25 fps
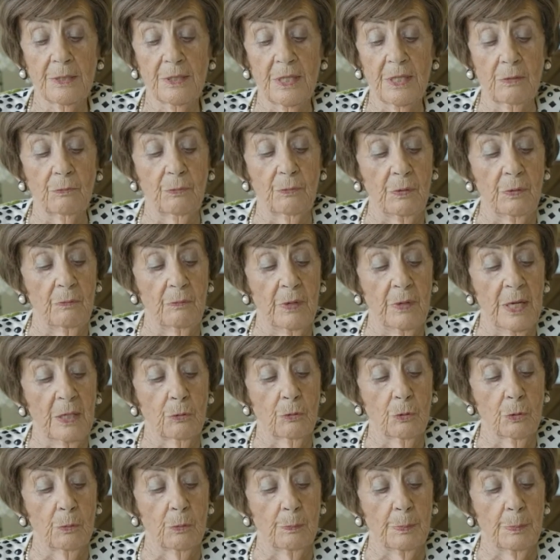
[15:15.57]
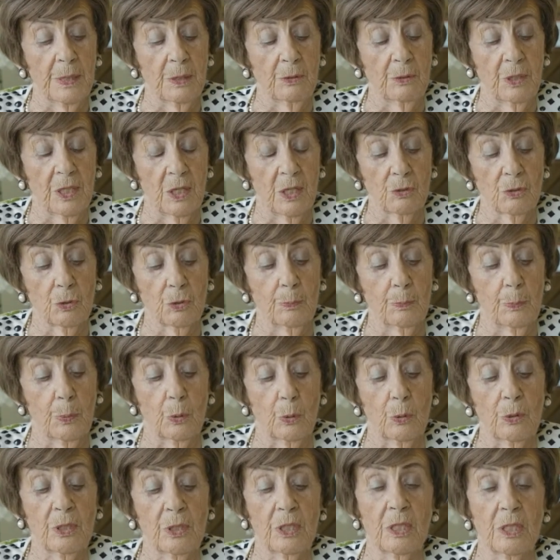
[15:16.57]
that we were to be
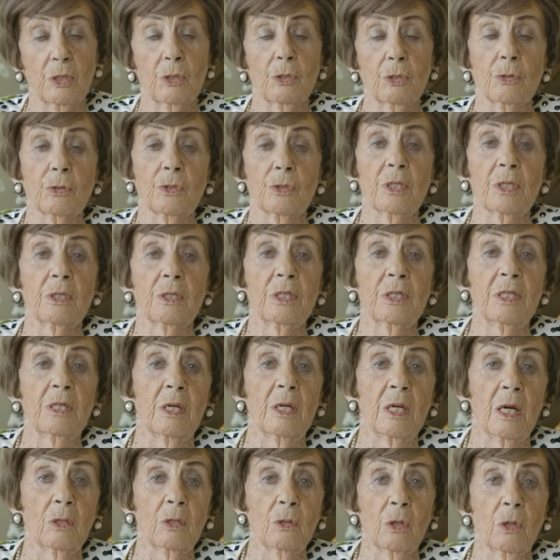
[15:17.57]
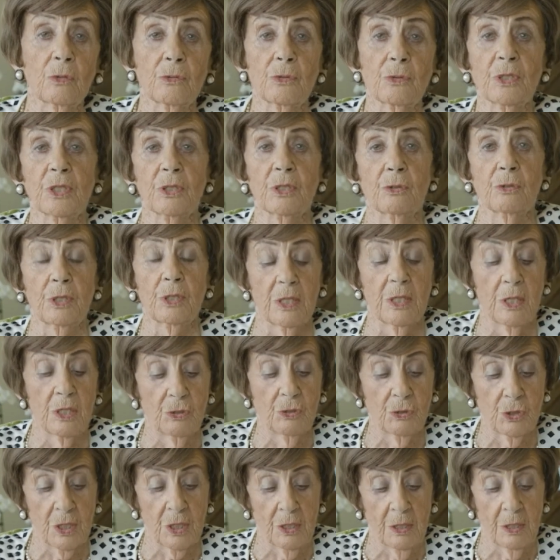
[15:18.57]
transported to the Riga
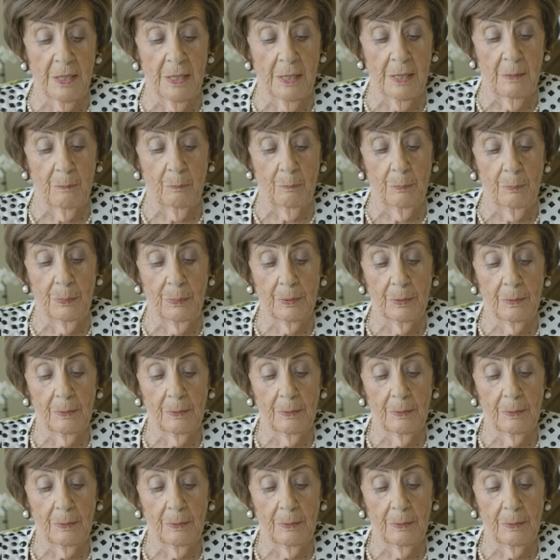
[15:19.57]
concentration camp.